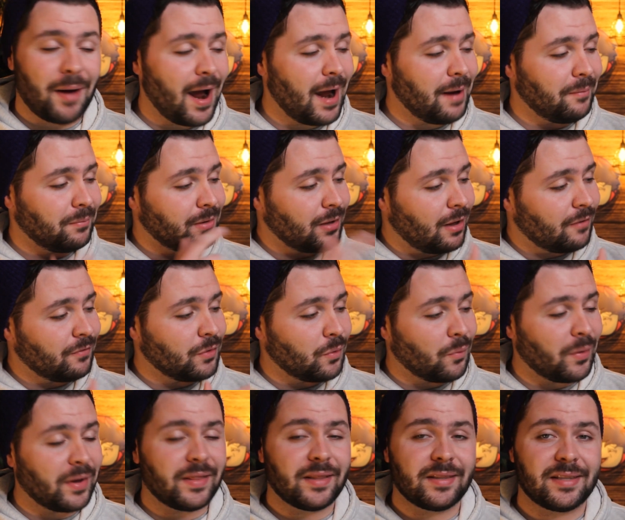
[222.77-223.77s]
I am loving the
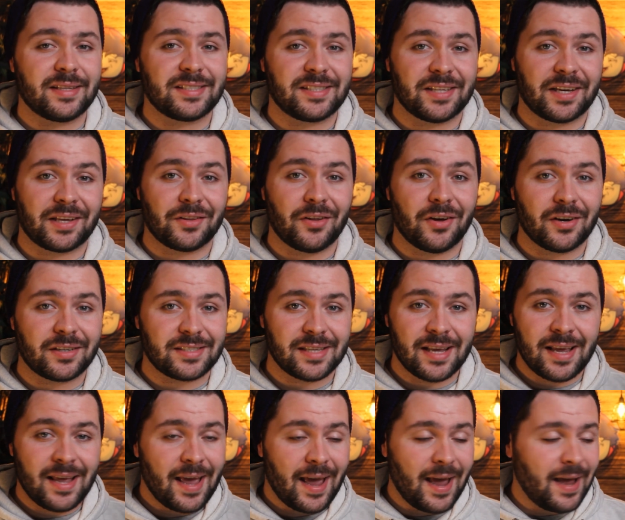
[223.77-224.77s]
way that this thing looks,
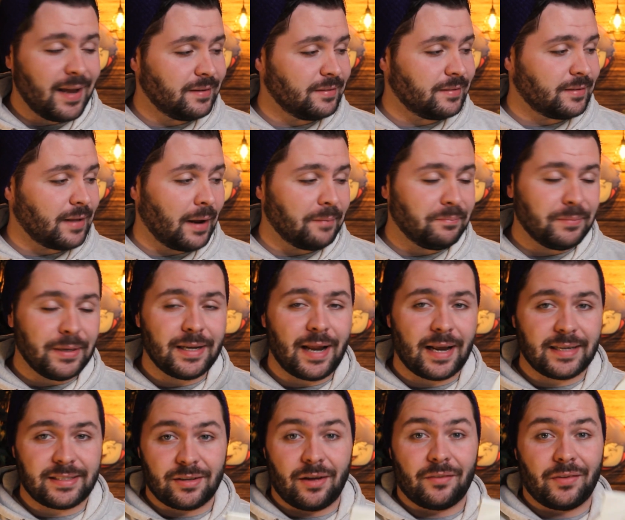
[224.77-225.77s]
and I mean,
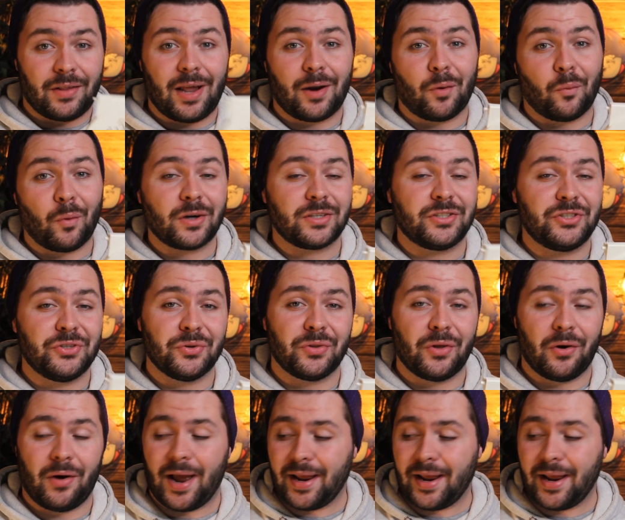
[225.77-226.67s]
I still have a lot of work to do though.